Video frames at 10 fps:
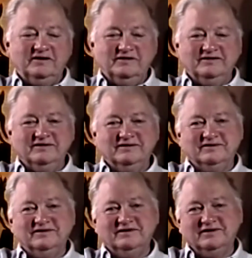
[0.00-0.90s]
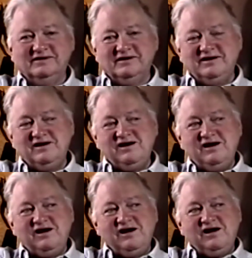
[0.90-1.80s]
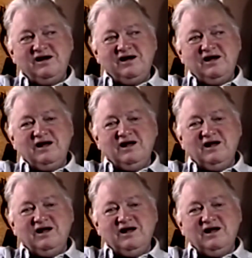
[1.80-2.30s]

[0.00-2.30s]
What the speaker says: Is there anything else? That was very interesting.